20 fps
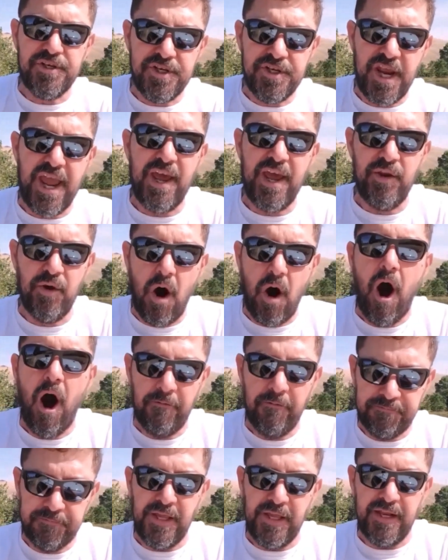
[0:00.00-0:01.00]
channel
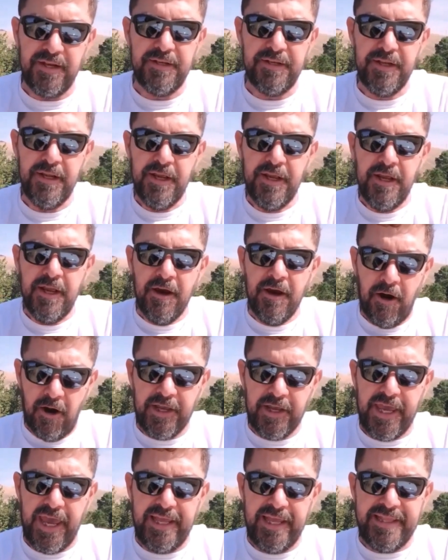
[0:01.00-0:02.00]
often.
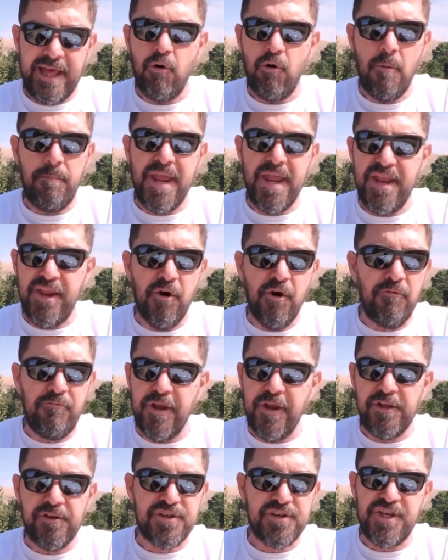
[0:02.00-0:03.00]
Okay, there will be new
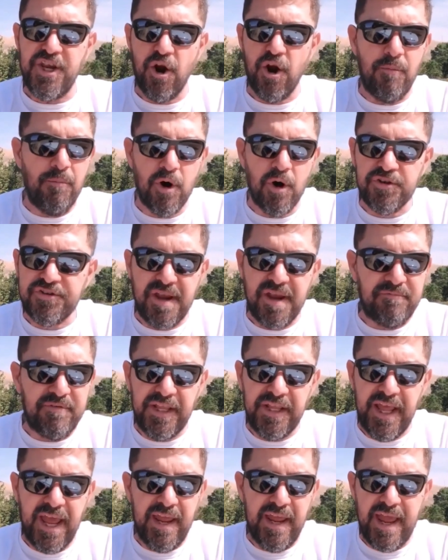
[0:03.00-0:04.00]
videos here almost
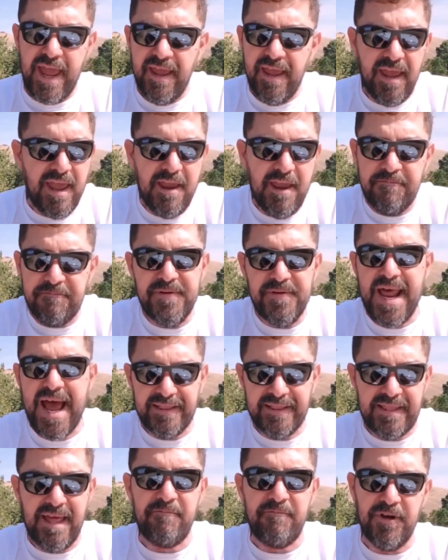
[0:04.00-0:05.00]
every day, if
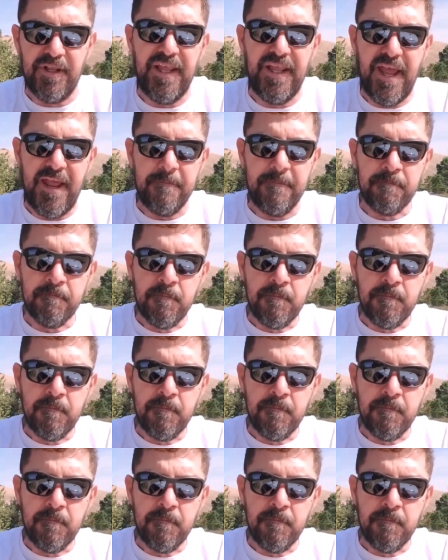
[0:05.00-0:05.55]
not every day.